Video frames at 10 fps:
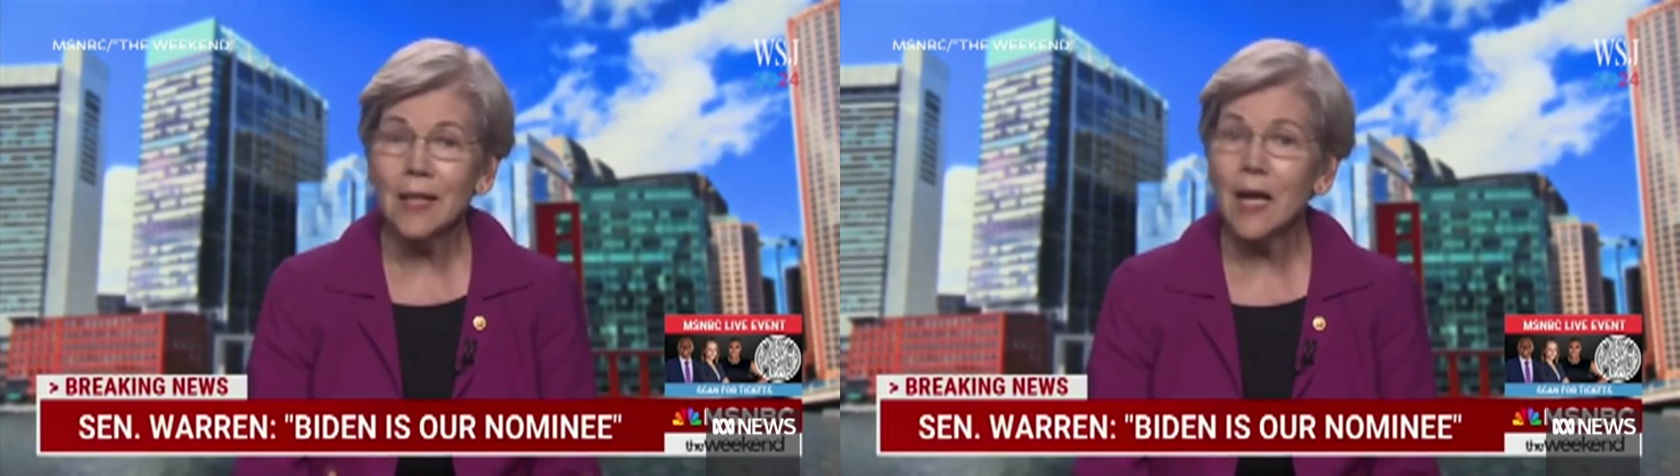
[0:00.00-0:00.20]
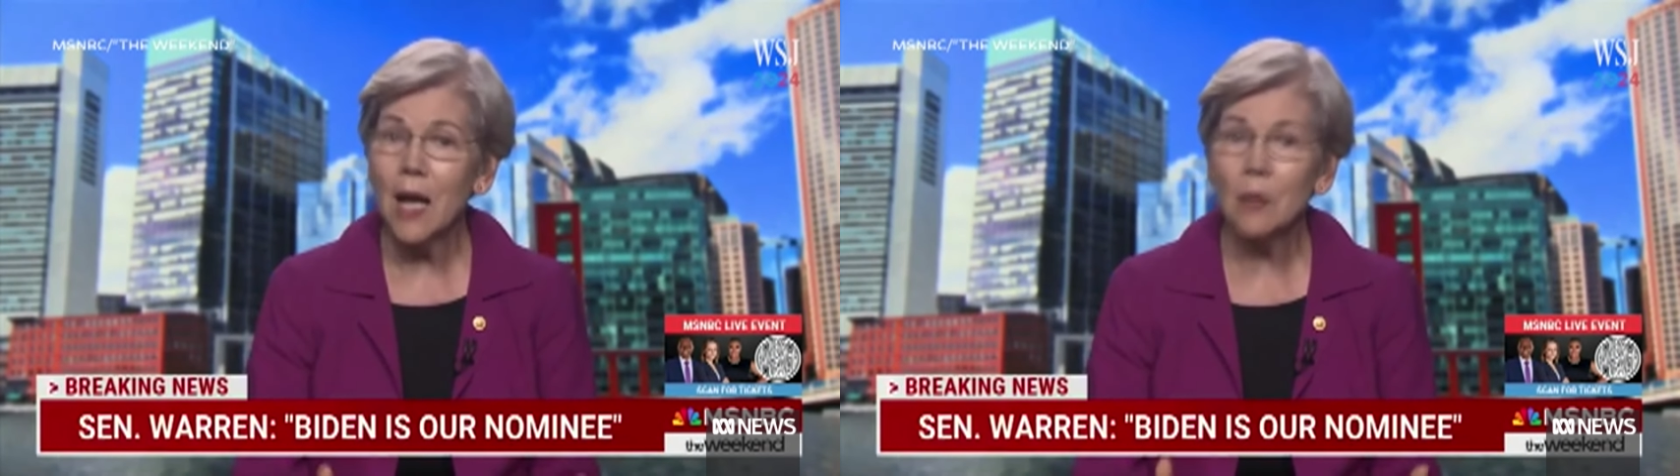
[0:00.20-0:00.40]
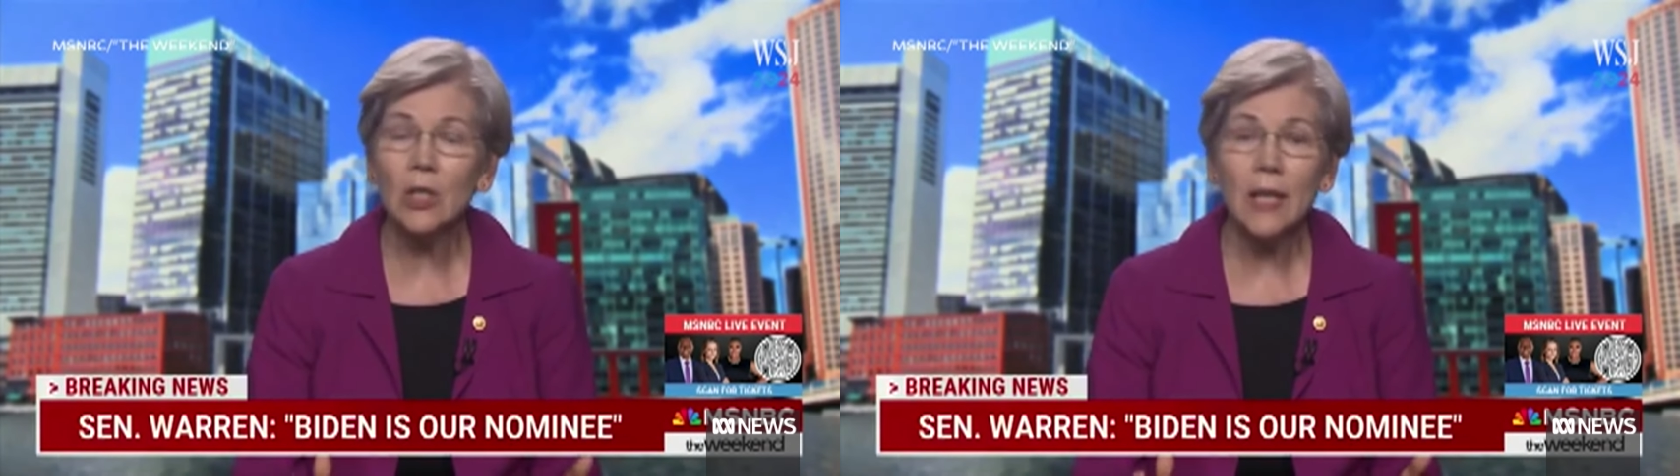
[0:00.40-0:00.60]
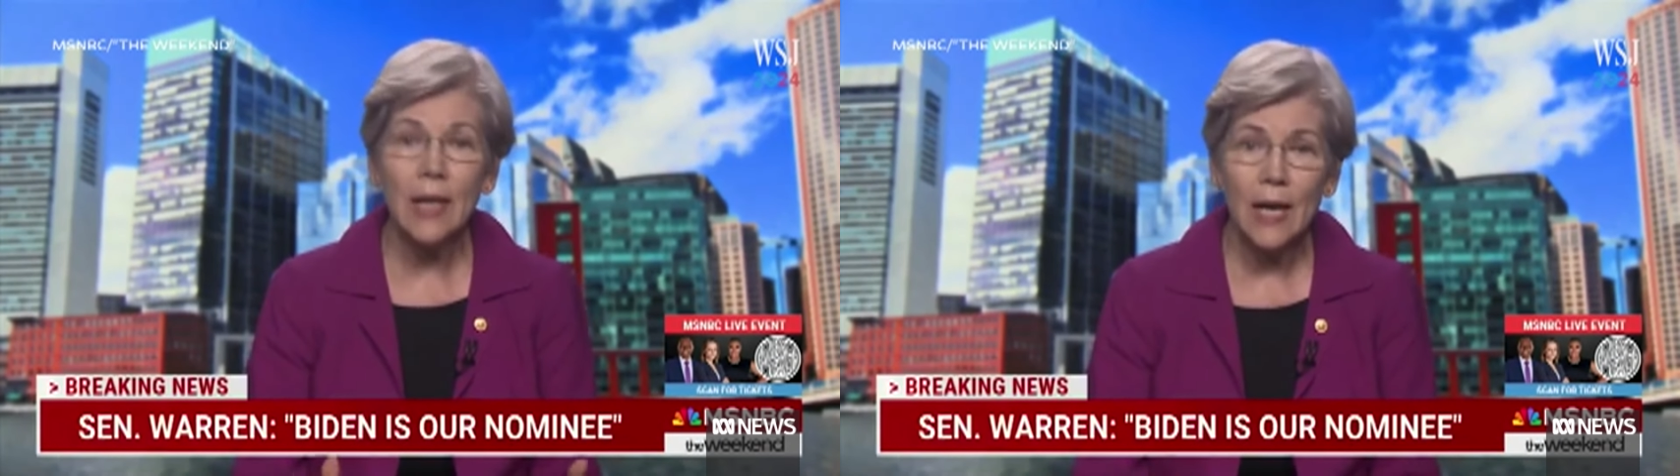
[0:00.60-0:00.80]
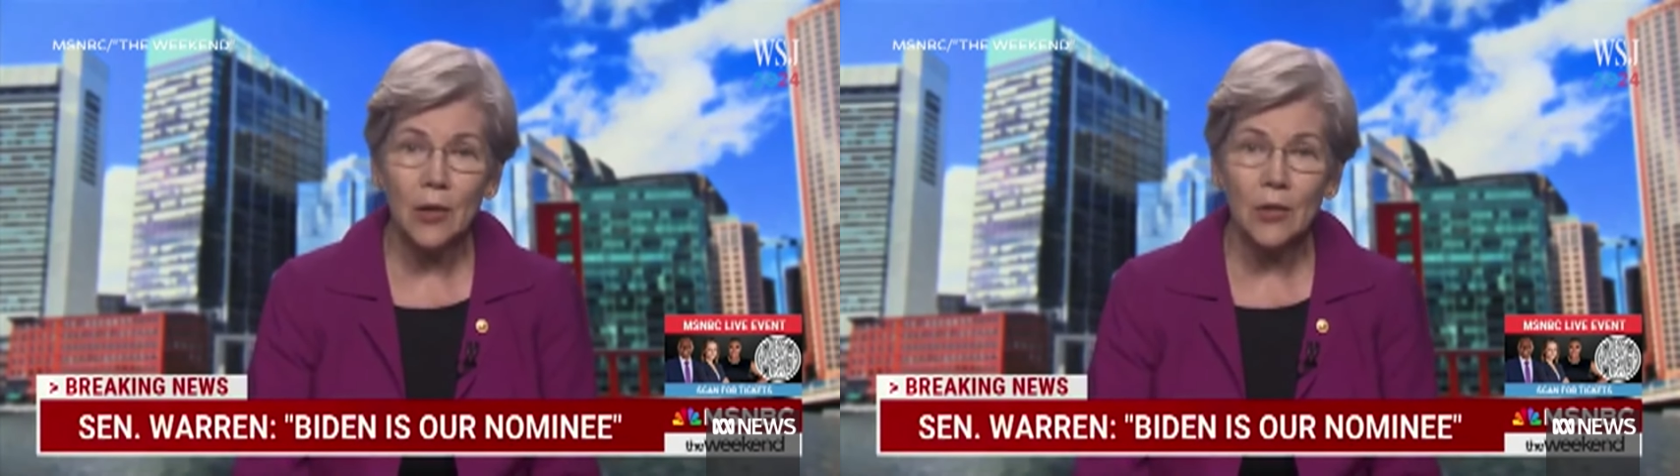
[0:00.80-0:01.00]
Kamala
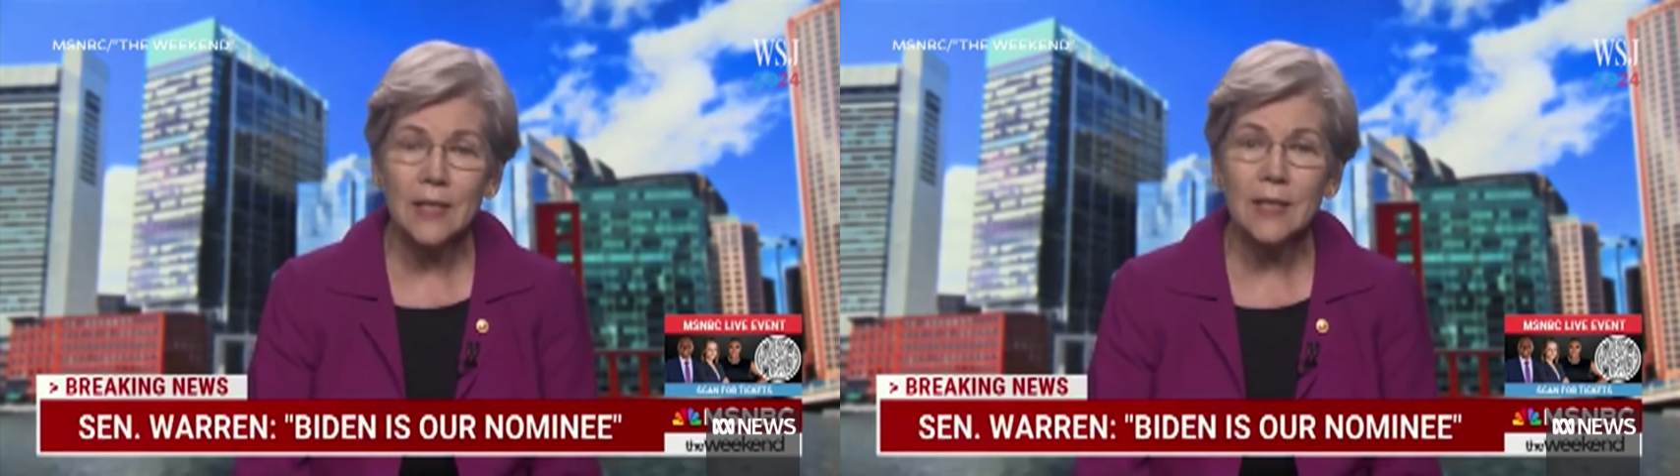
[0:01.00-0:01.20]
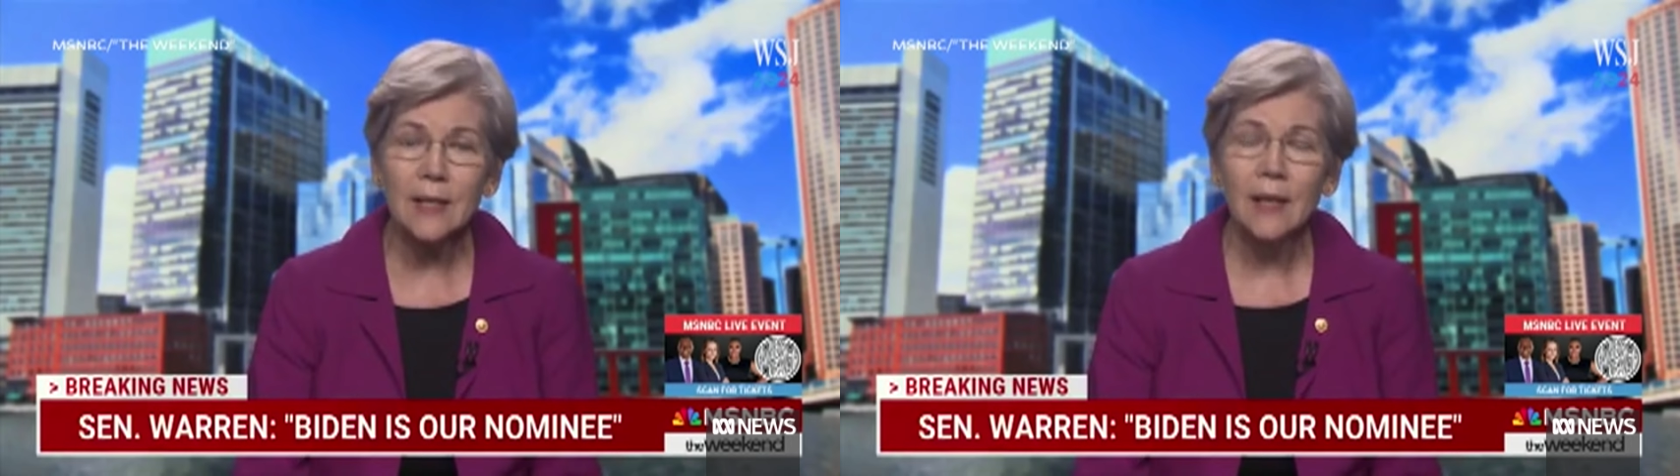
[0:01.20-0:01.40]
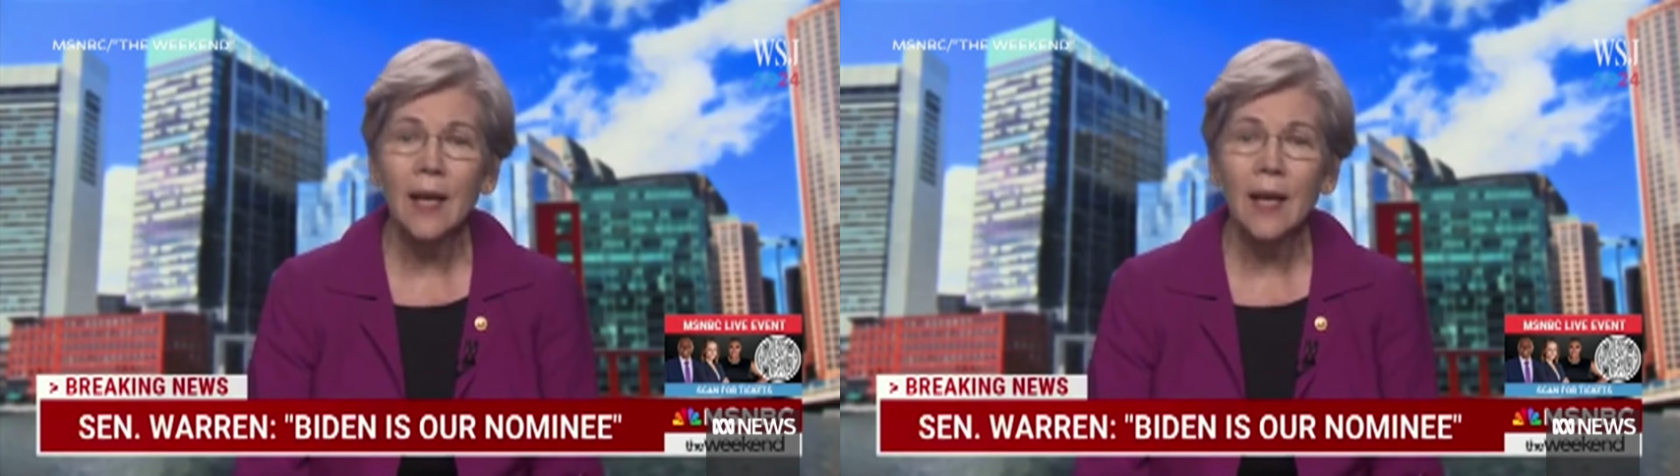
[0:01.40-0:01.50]
Harris,